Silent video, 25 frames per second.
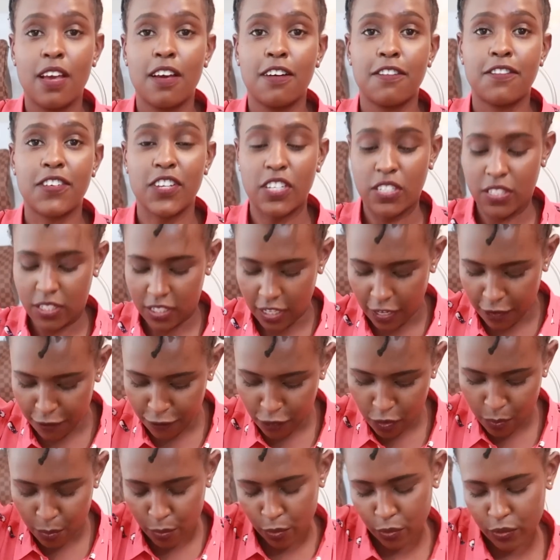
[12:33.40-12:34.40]
First and
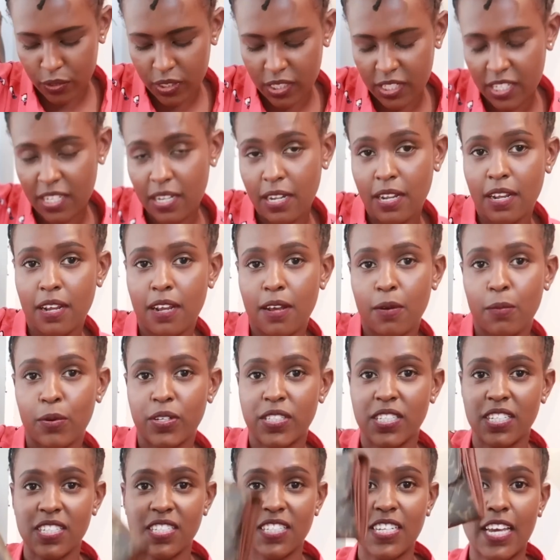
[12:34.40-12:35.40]
foremost,
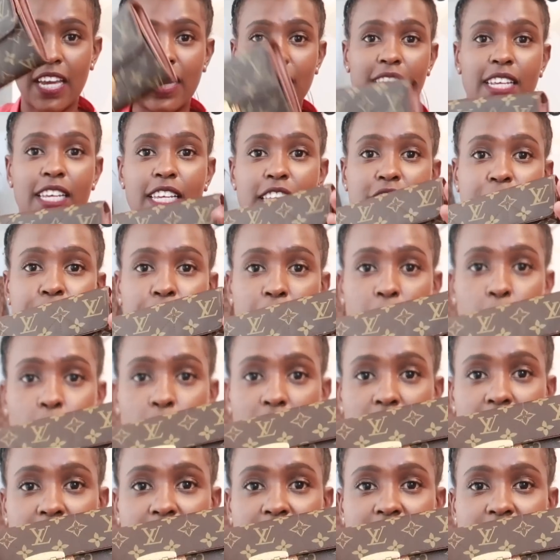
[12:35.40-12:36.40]
what's inside is my
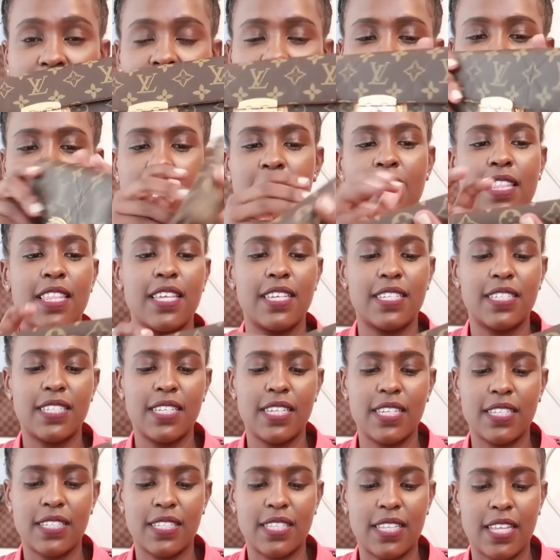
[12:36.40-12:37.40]
wallet. This
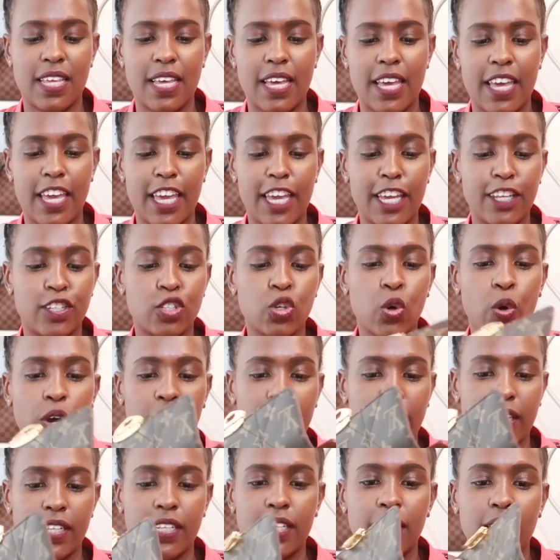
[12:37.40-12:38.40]
is the
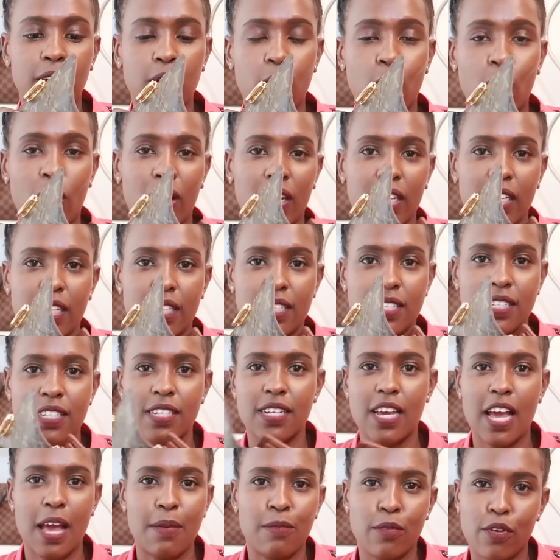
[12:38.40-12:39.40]
Etoile
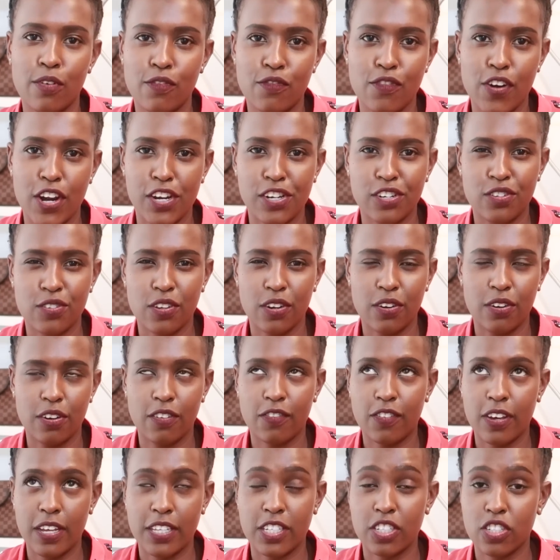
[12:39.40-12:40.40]
wallet. I'm not French, so I don't know
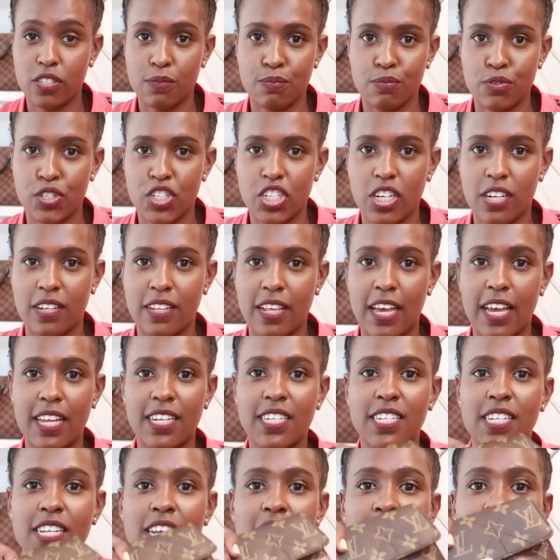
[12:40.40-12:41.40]
if I just butchered
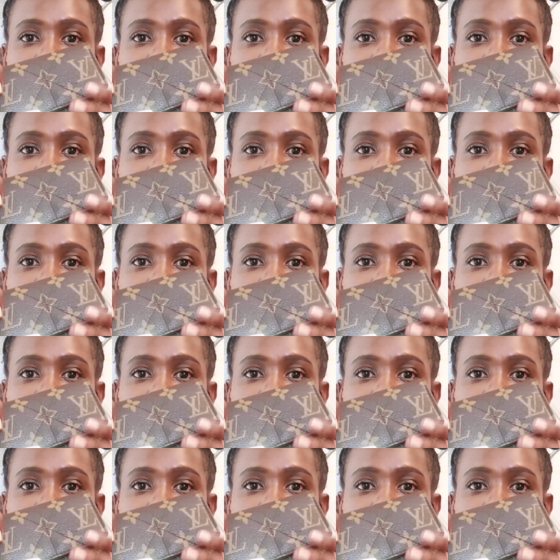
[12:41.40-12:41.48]
that.